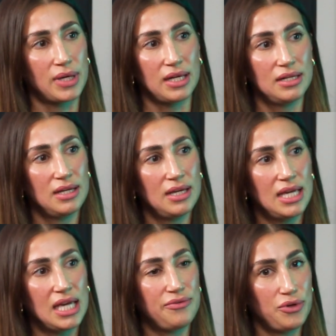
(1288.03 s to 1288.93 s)
But
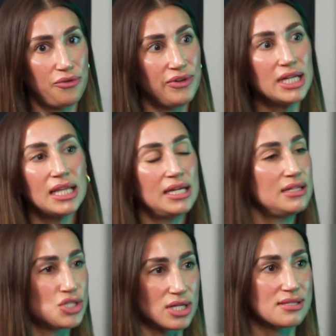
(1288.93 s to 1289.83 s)
if you feel it,
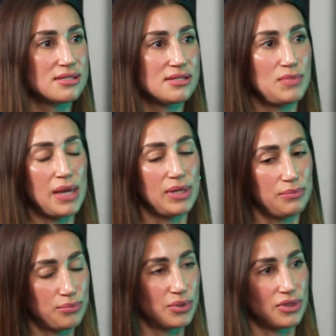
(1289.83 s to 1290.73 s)
just
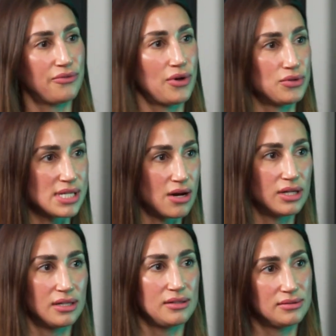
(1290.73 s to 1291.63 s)
maybe put the phone down
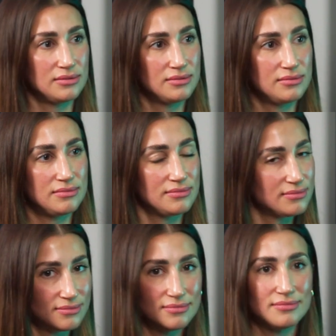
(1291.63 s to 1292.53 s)
and,
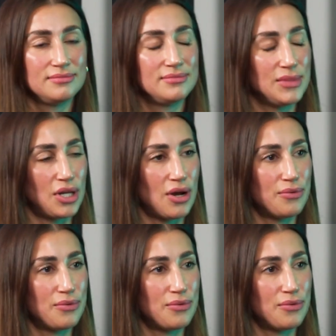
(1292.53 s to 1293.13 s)
you know,